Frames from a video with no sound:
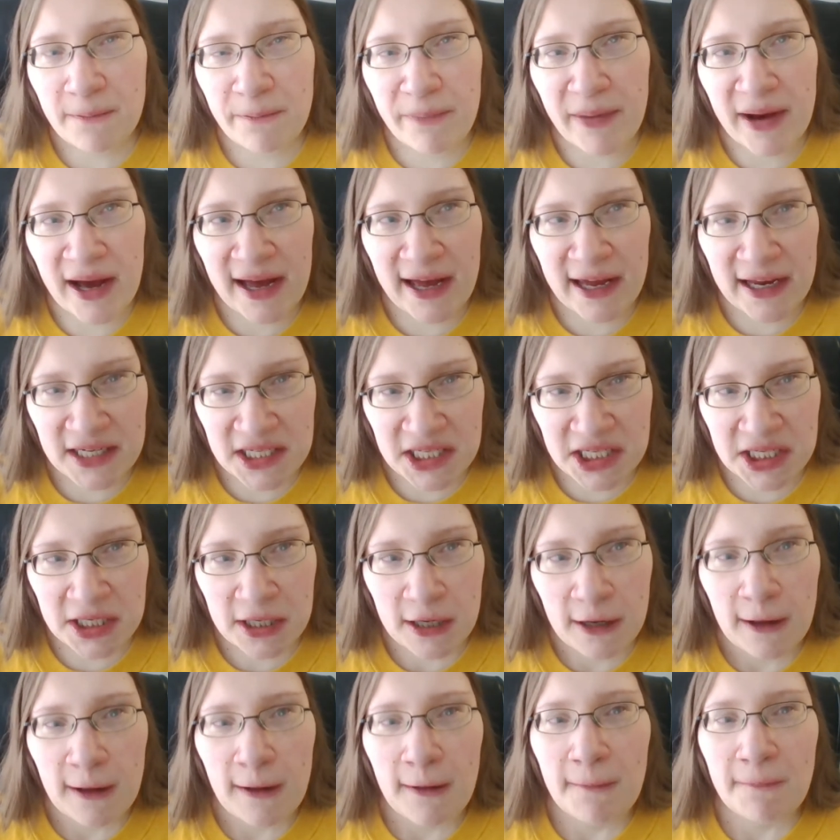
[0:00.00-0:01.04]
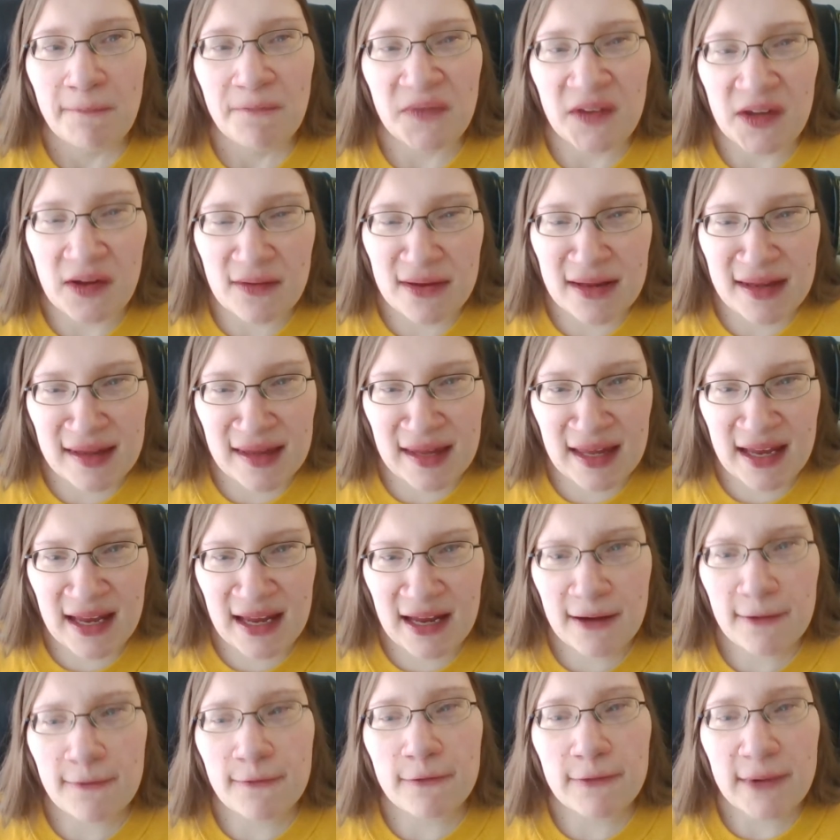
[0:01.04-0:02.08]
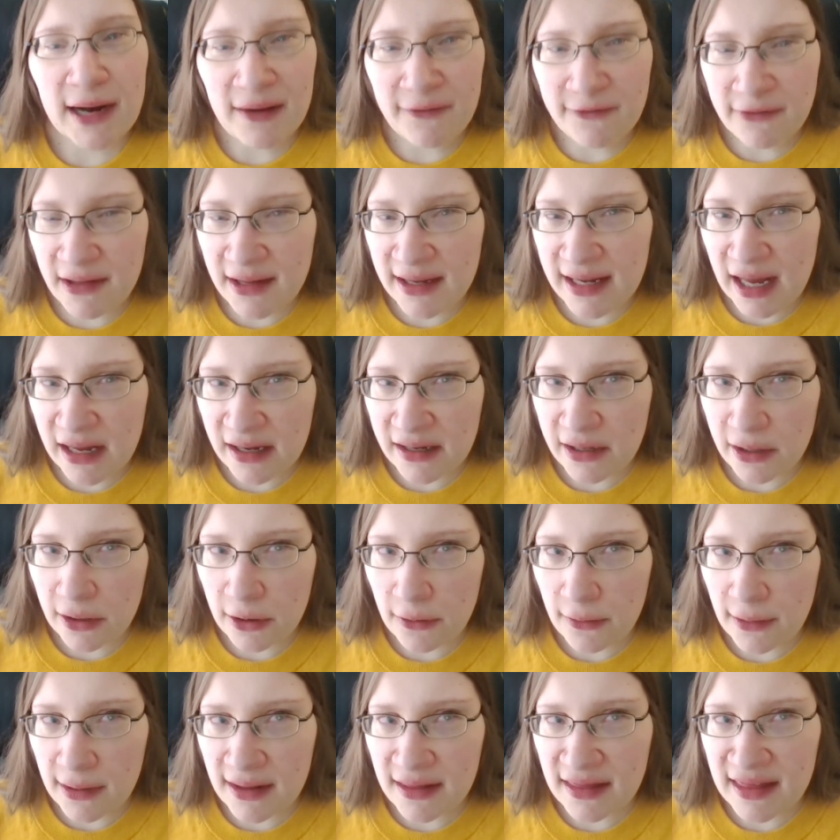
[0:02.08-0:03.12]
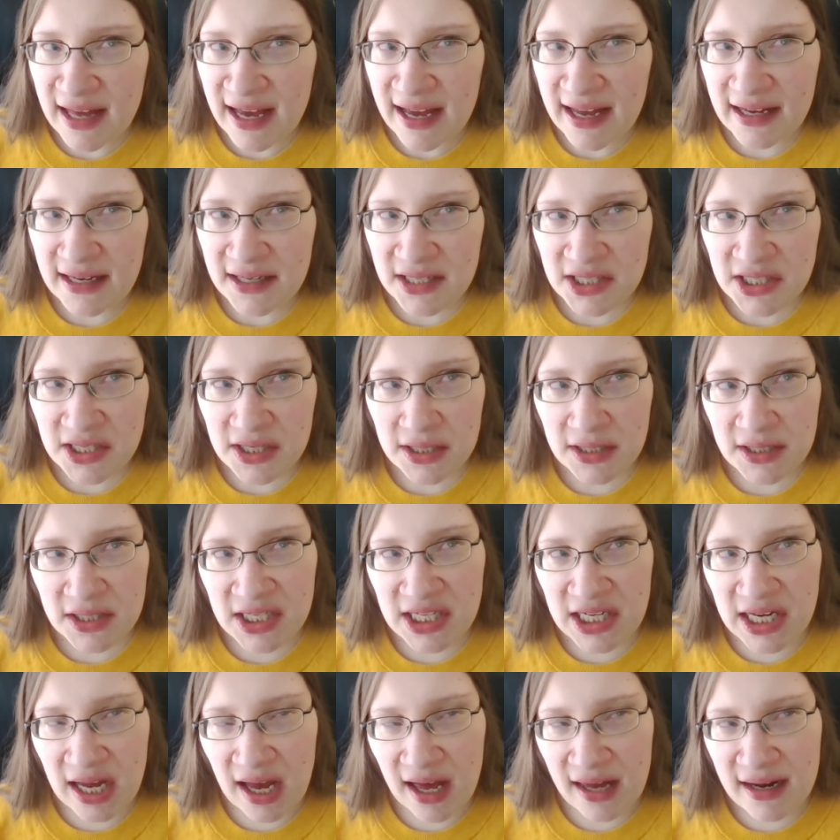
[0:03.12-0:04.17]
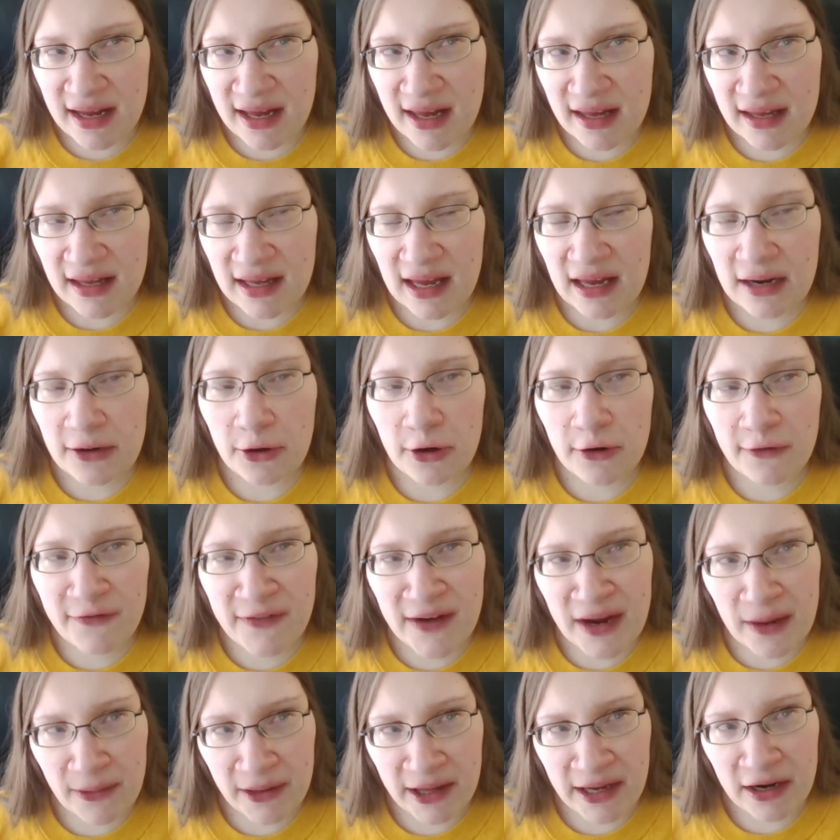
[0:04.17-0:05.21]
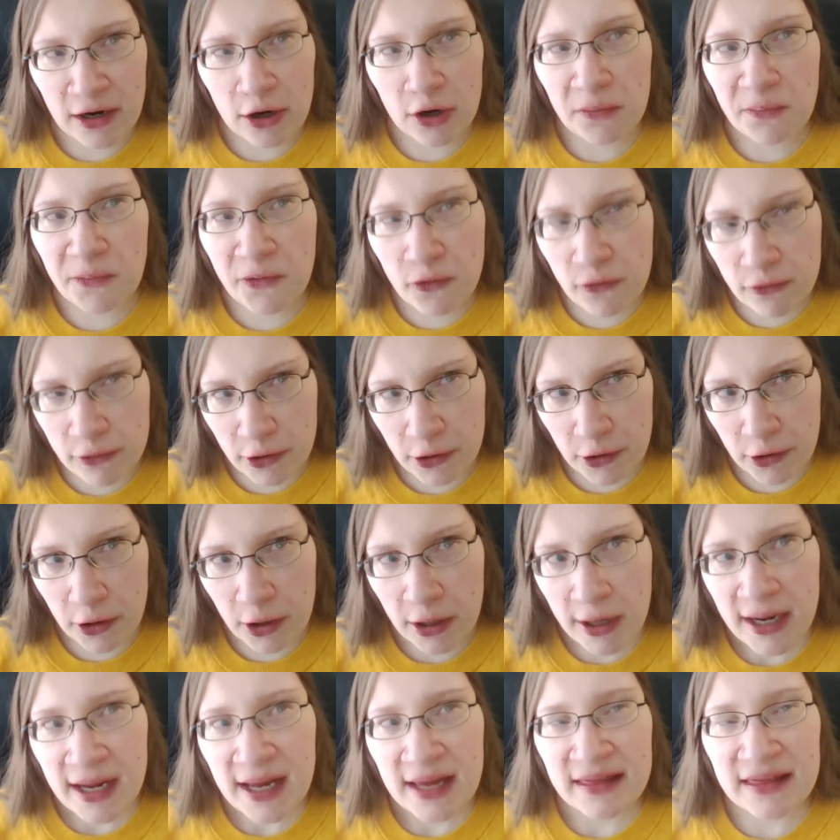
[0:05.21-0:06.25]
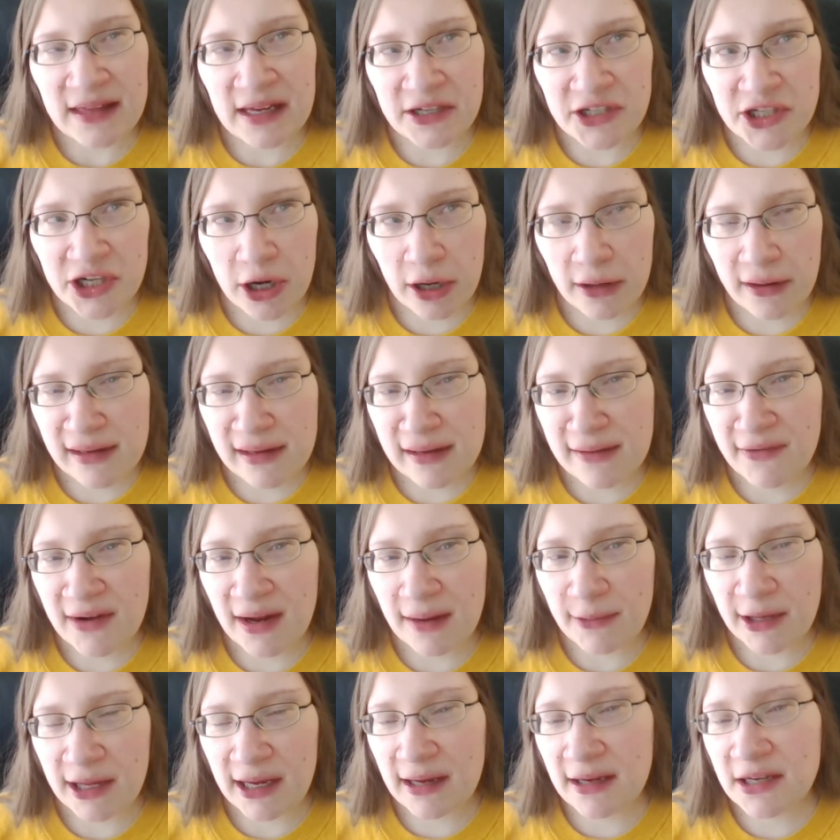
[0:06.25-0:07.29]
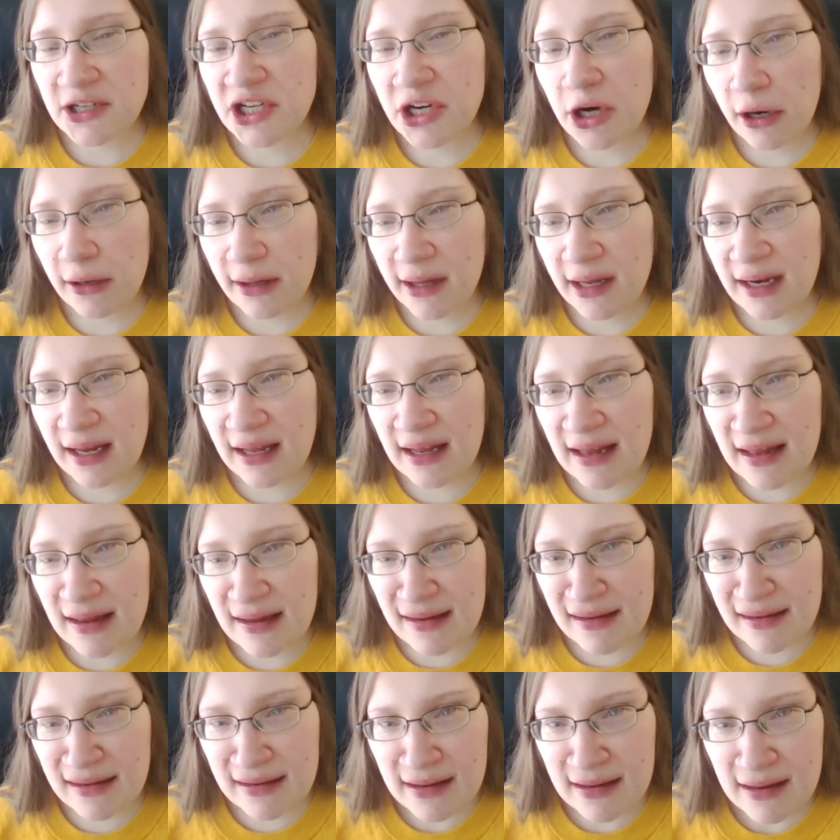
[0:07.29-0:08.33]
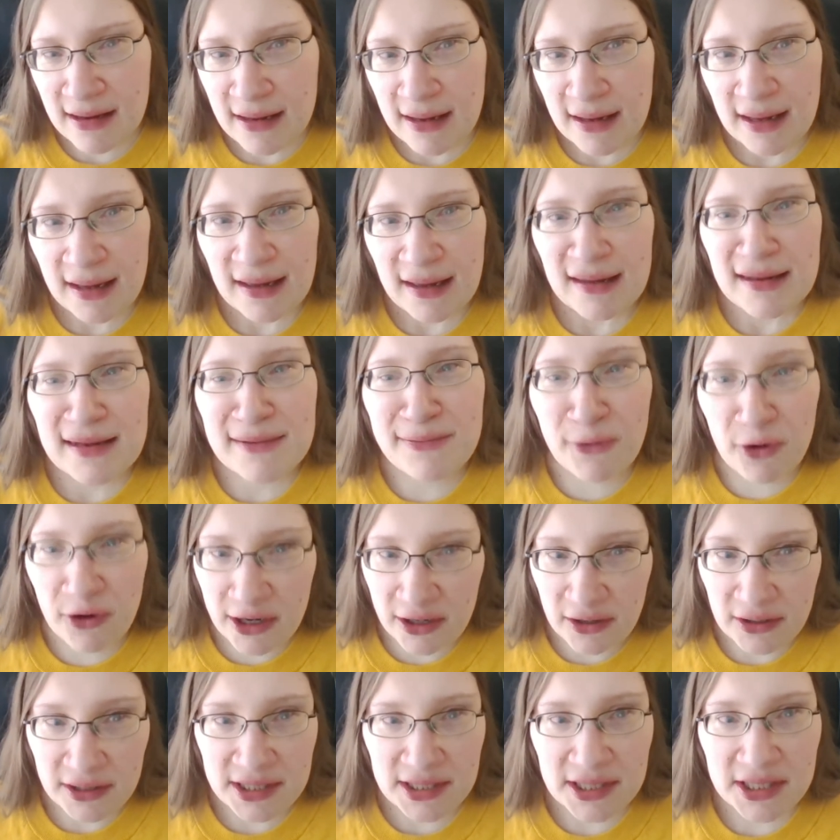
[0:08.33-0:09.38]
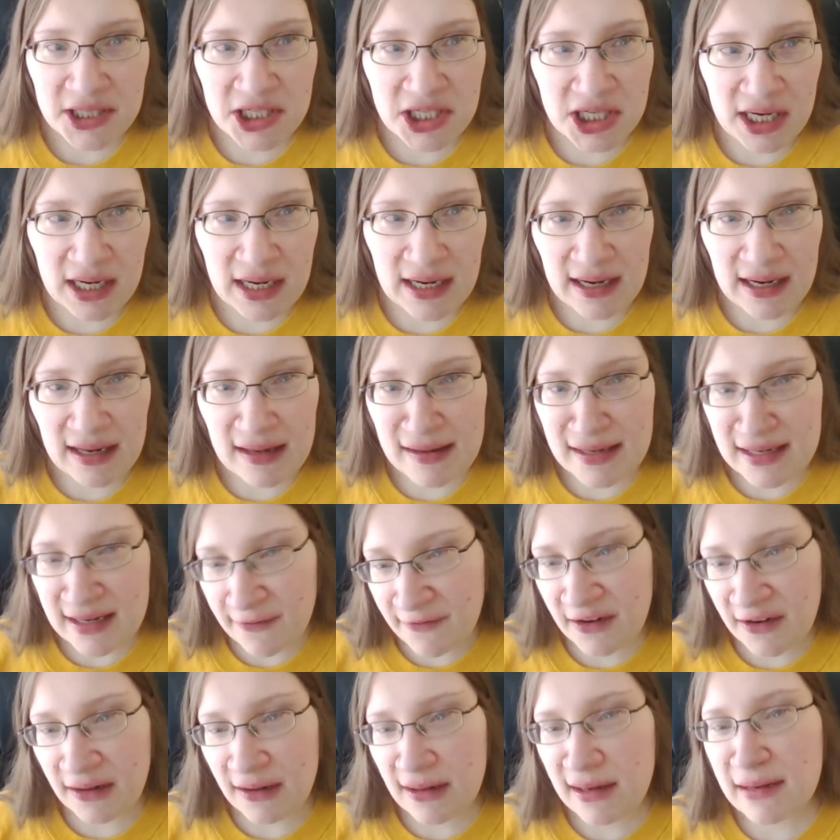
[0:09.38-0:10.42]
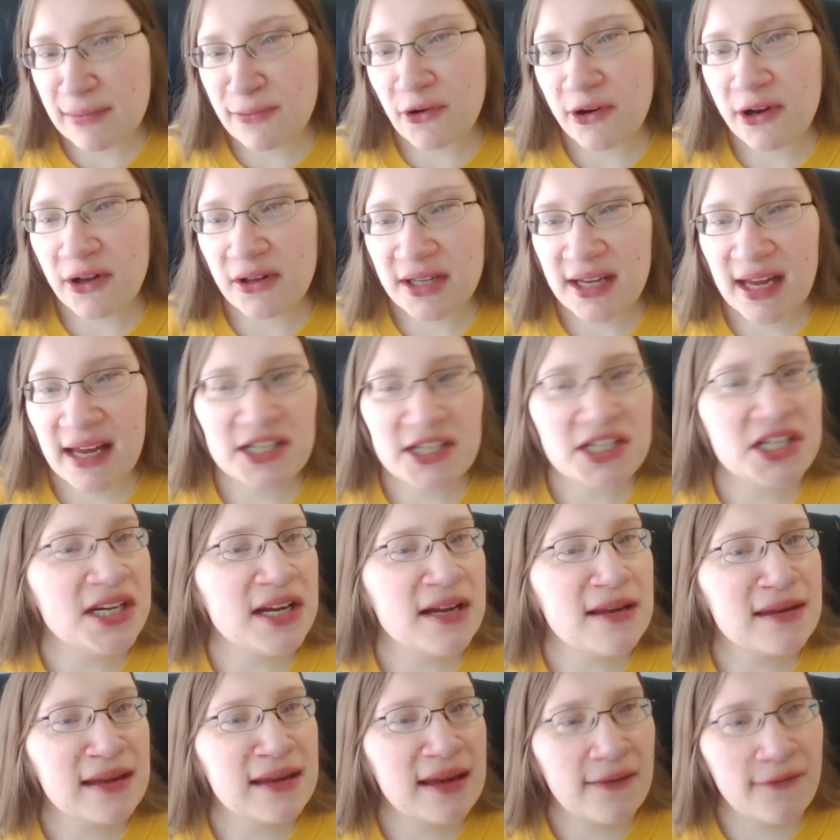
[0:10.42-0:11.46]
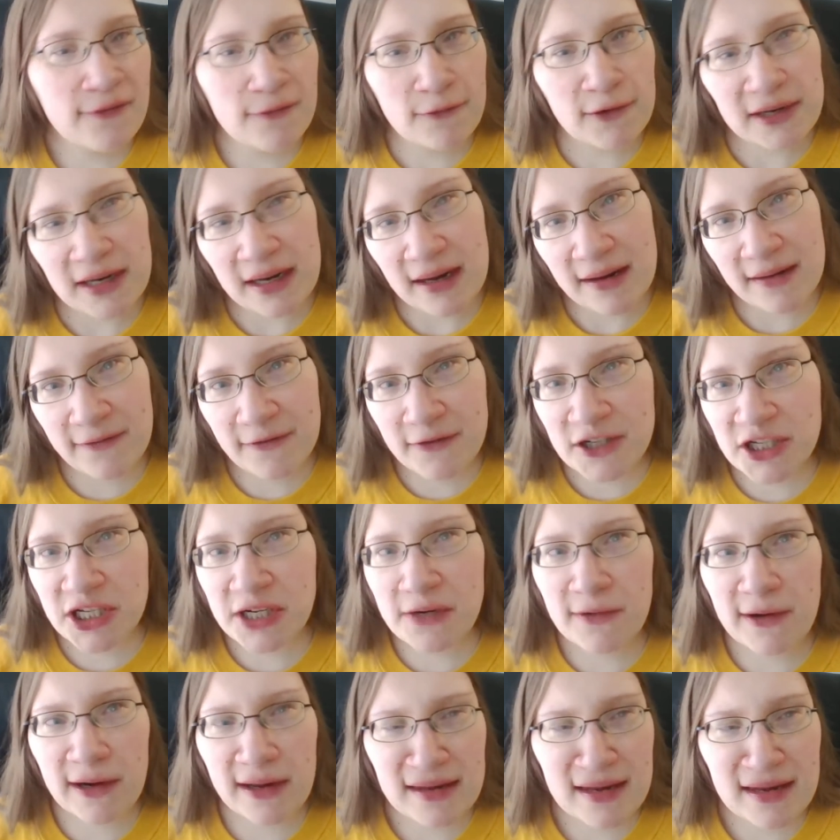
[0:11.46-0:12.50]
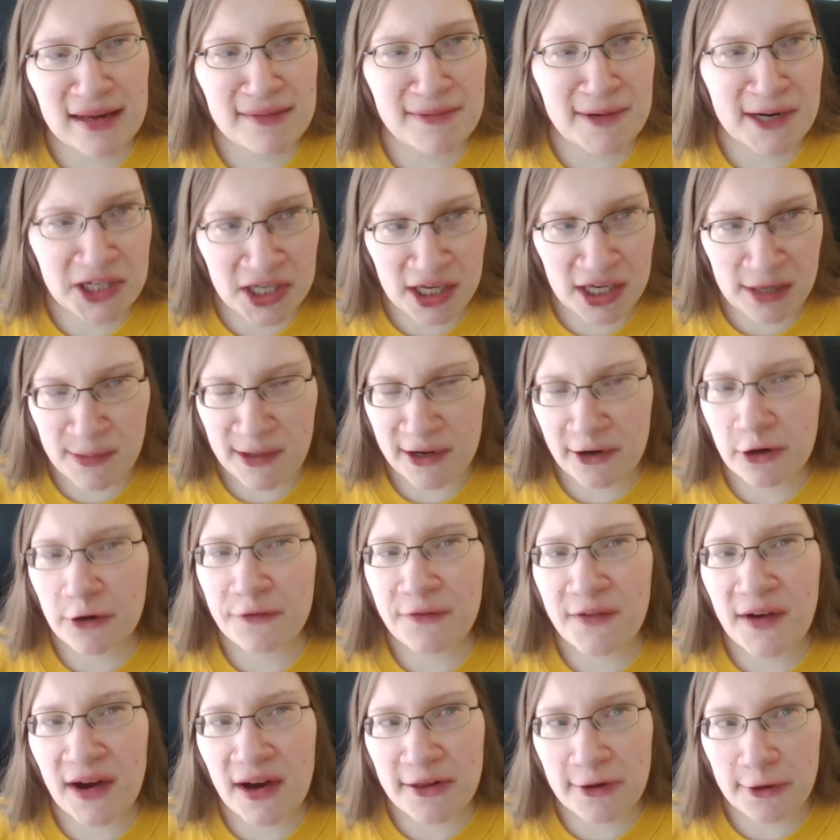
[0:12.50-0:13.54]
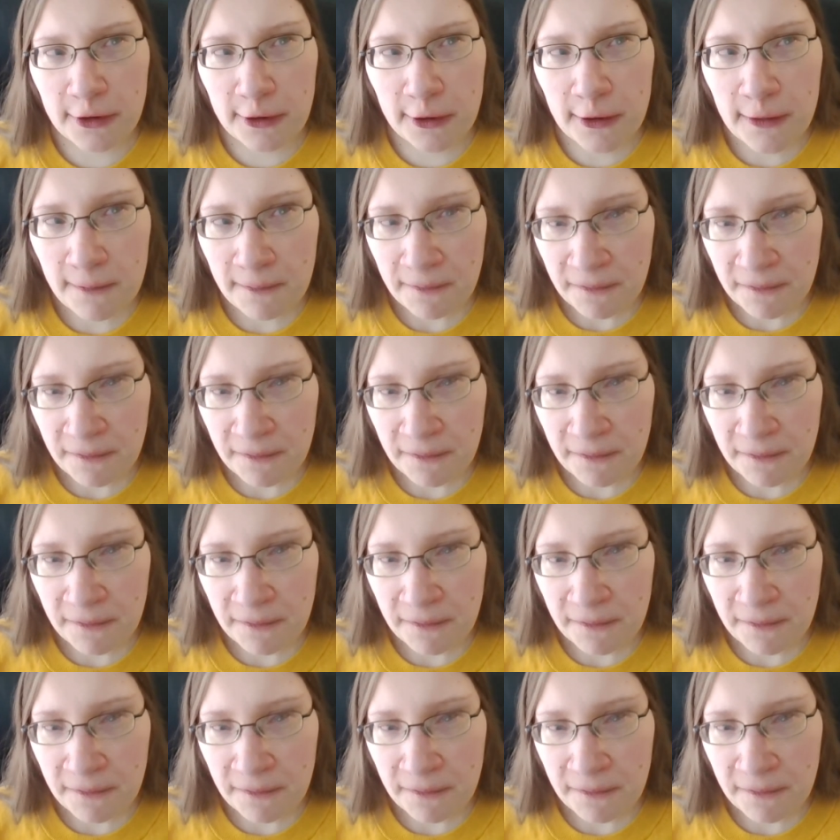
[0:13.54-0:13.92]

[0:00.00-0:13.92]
But you see right from the get go that Tiana and her family are poorer than Charlotte's family. Charlotte is spoiled. She is definitely spoiled, and she is given whatever she wants, especially by her father.